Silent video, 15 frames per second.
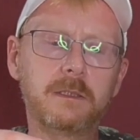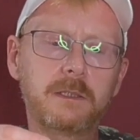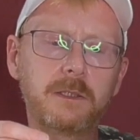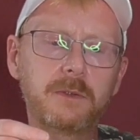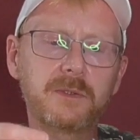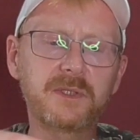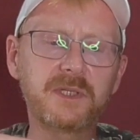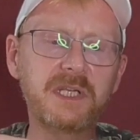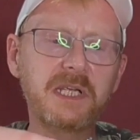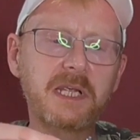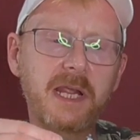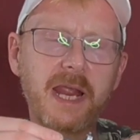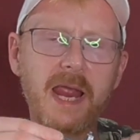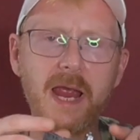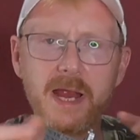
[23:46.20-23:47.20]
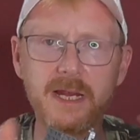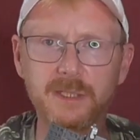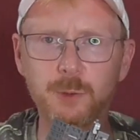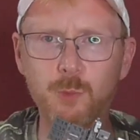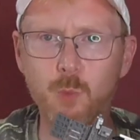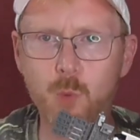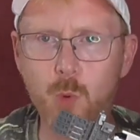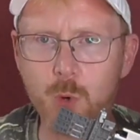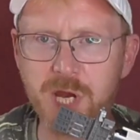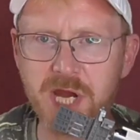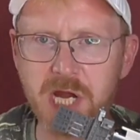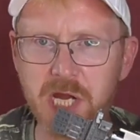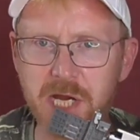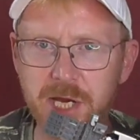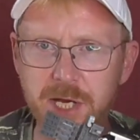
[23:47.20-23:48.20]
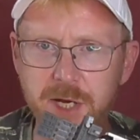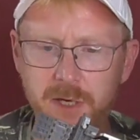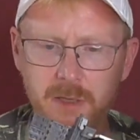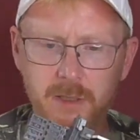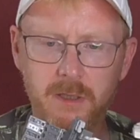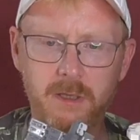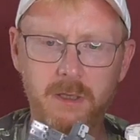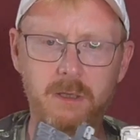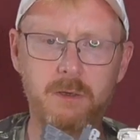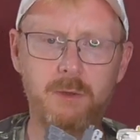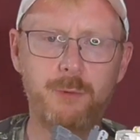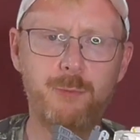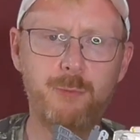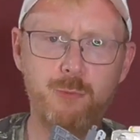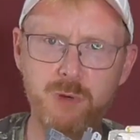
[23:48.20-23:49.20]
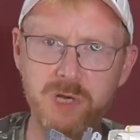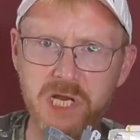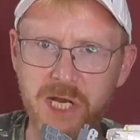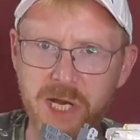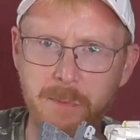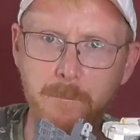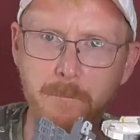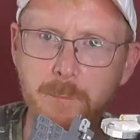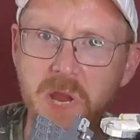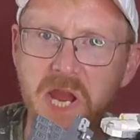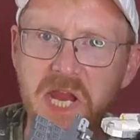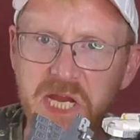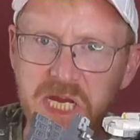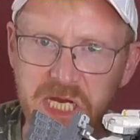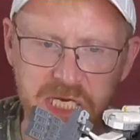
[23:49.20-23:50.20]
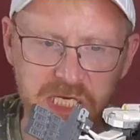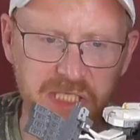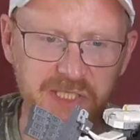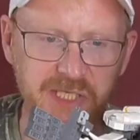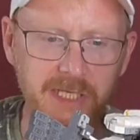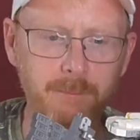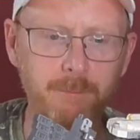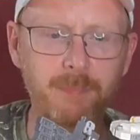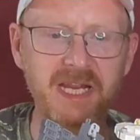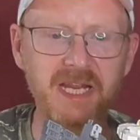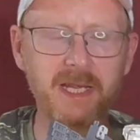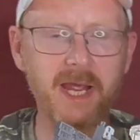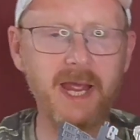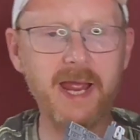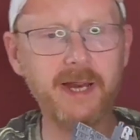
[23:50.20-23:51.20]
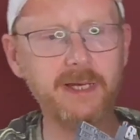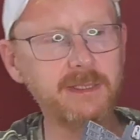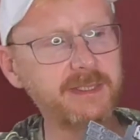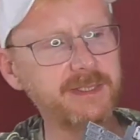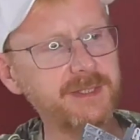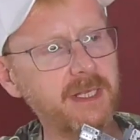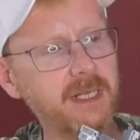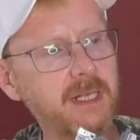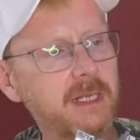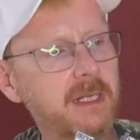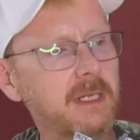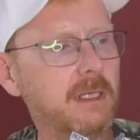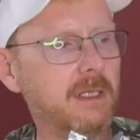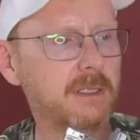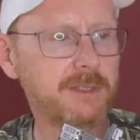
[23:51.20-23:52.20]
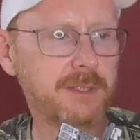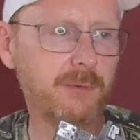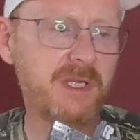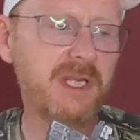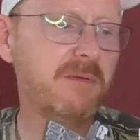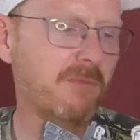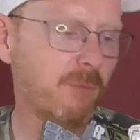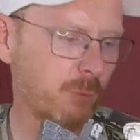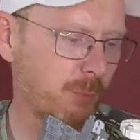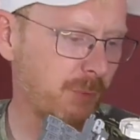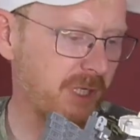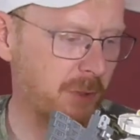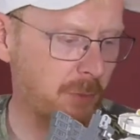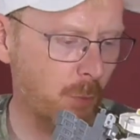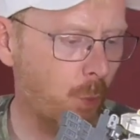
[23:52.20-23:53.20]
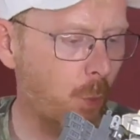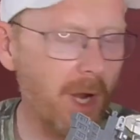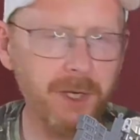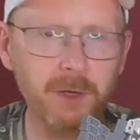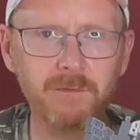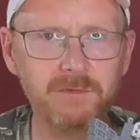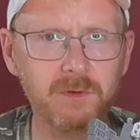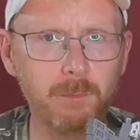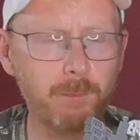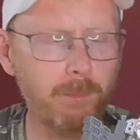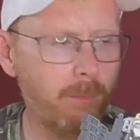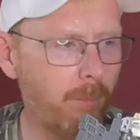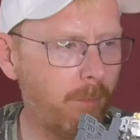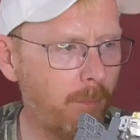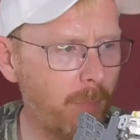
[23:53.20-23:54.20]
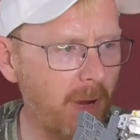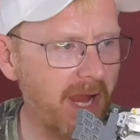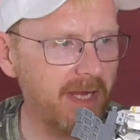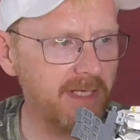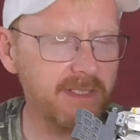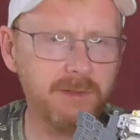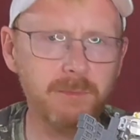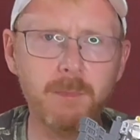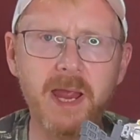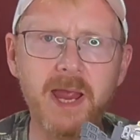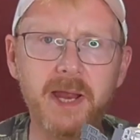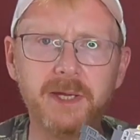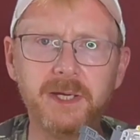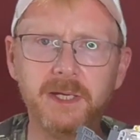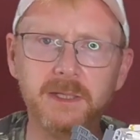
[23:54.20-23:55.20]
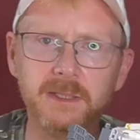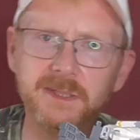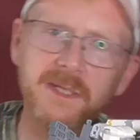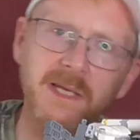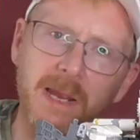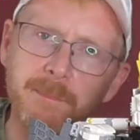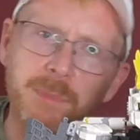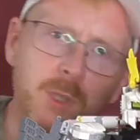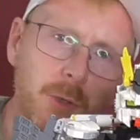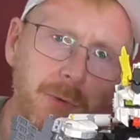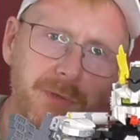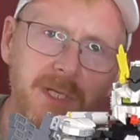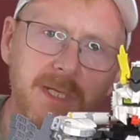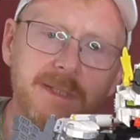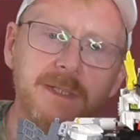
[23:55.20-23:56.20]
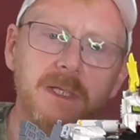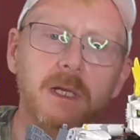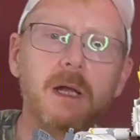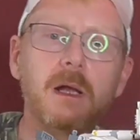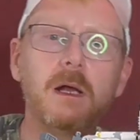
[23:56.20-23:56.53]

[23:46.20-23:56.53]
you see he has really amazing big hands, so he would be one of the best men in the slap contest.